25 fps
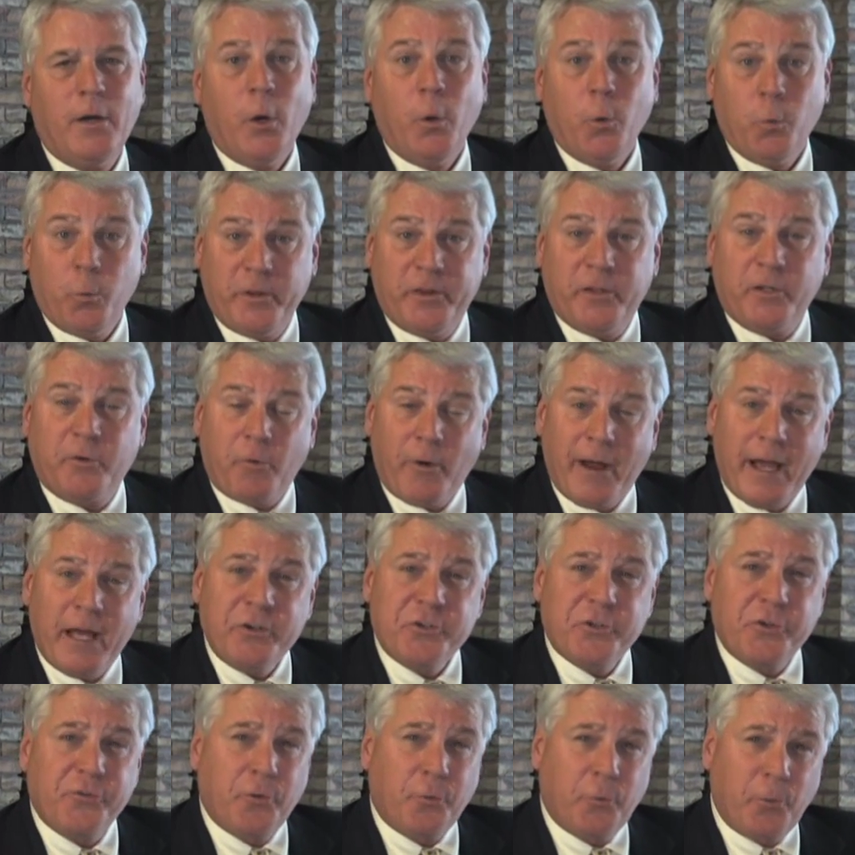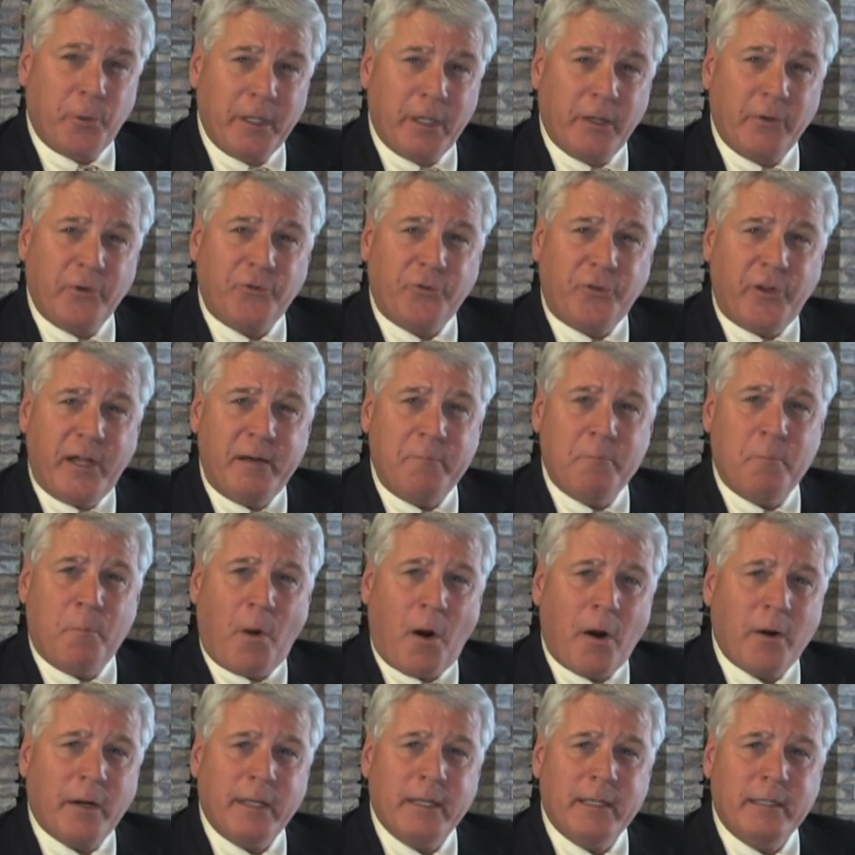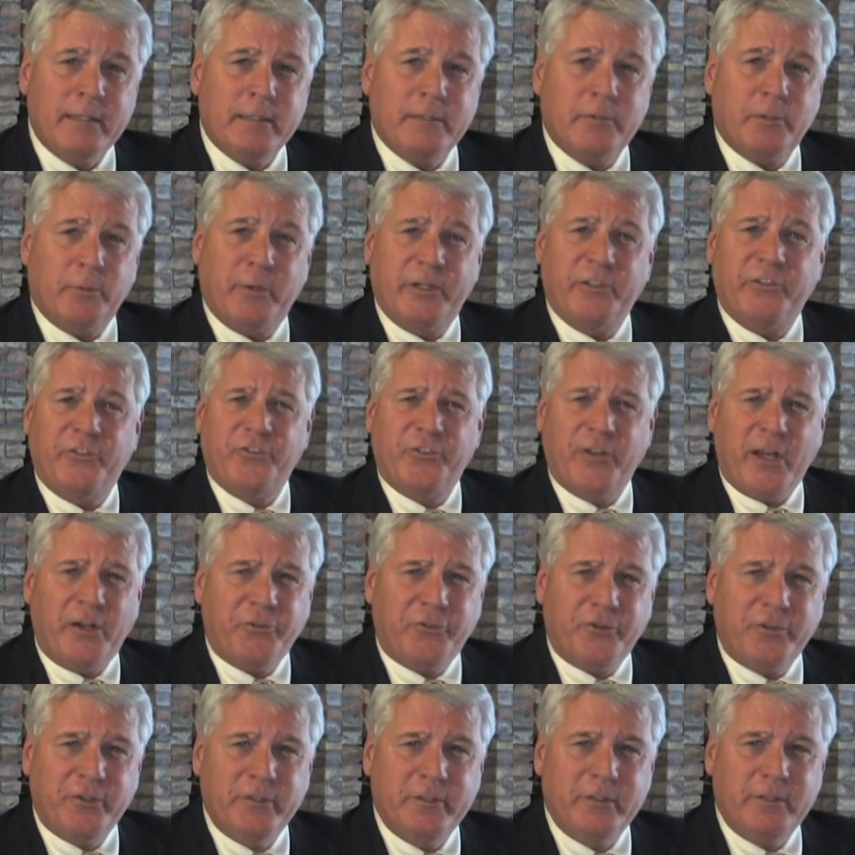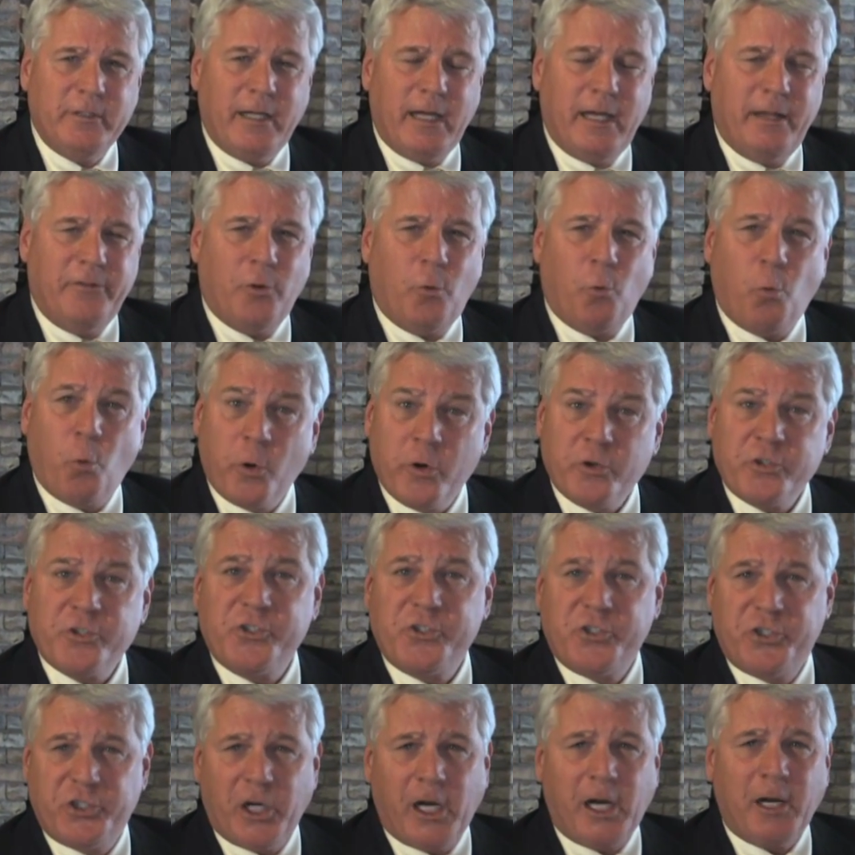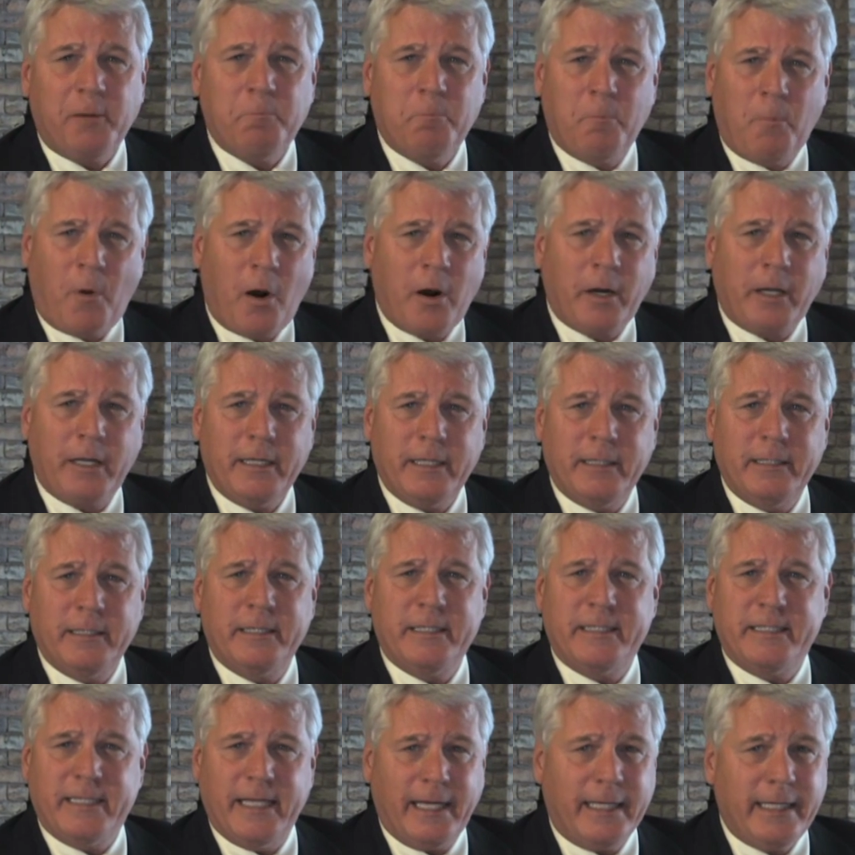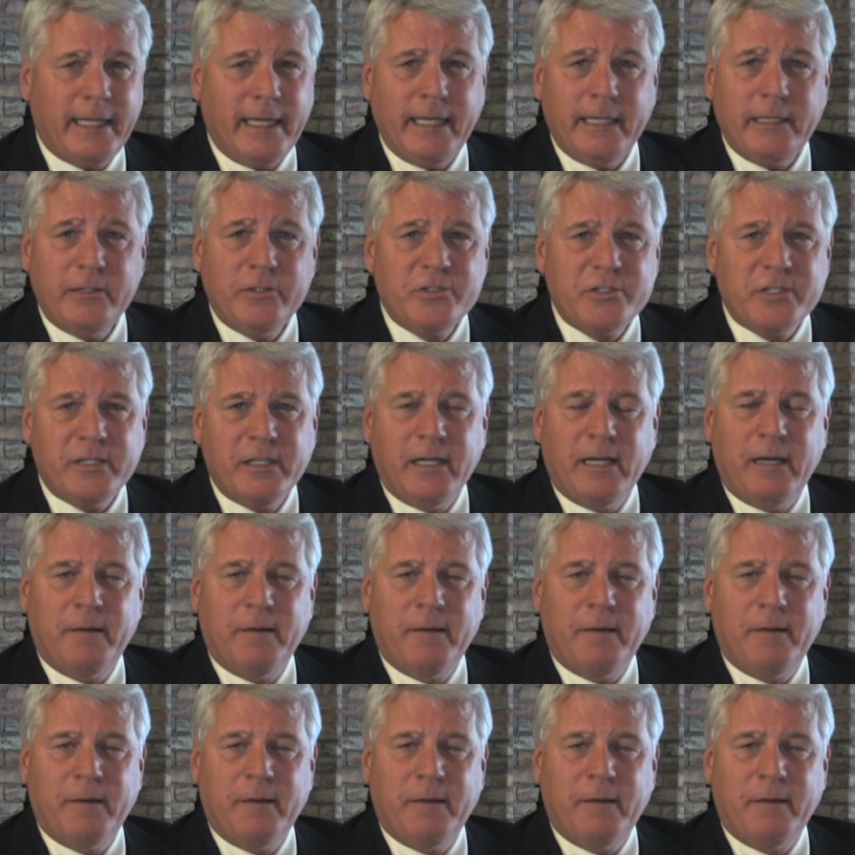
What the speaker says: With the crash of the real estate market, the recession, and the worst job market in decades,